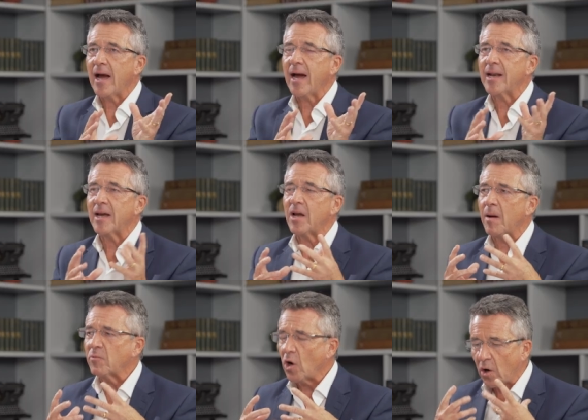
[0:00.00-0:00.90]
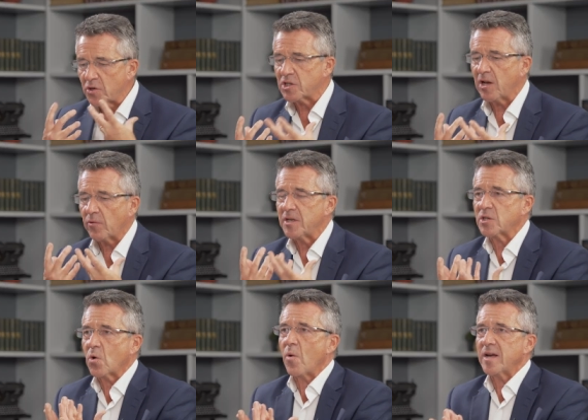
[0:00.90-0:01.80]
And I, I'm constantly on this
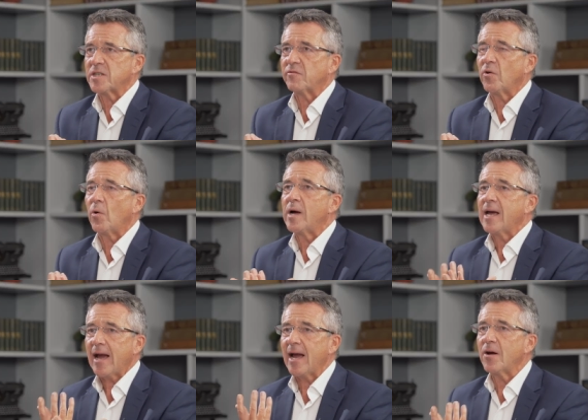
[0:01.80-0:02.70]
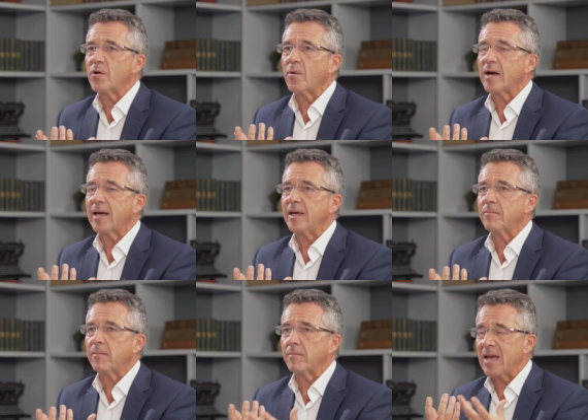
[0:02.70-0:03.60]
quest for how do I
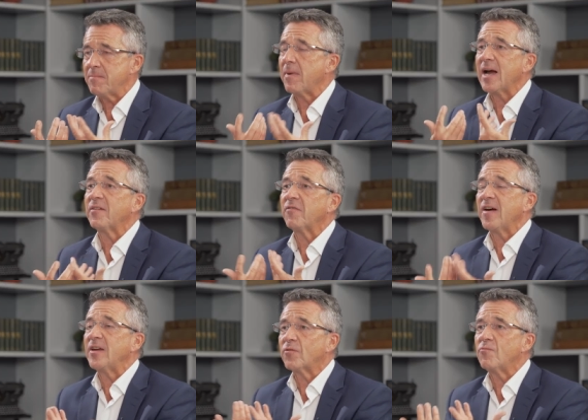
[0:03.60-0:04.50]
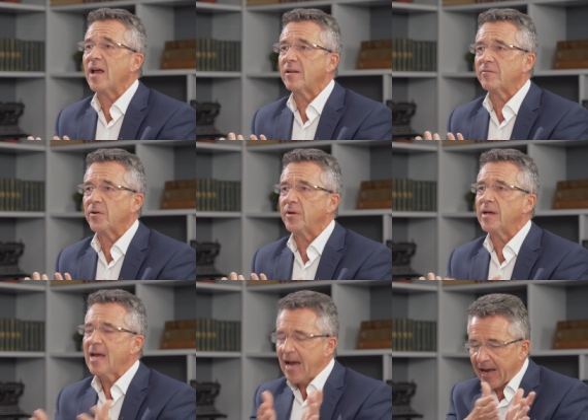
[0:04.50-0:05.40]
make my faith relevant?
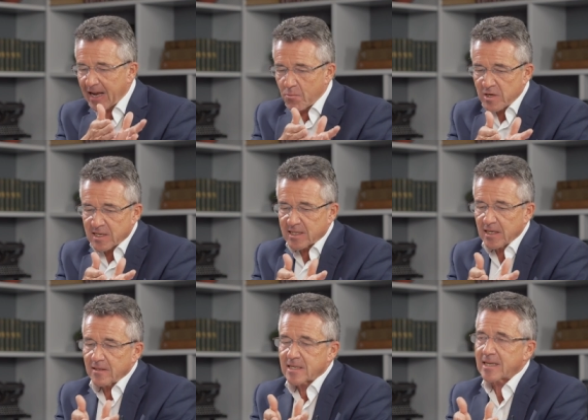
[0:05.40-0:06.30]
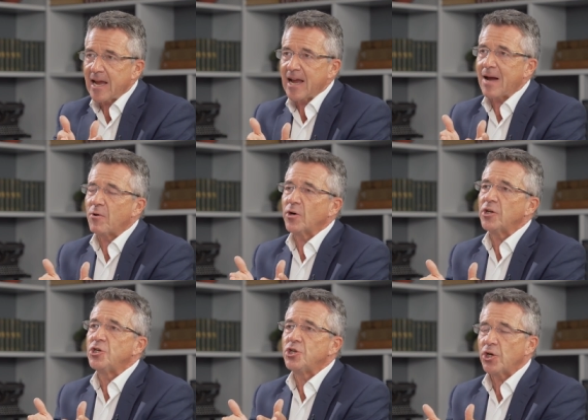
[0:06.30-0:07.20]
And I would still say I'm on
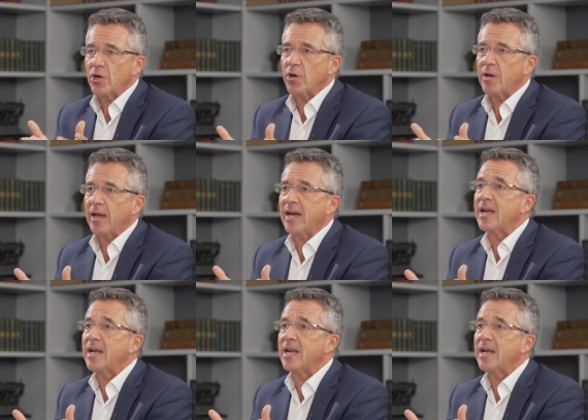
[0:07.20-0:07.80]
a journey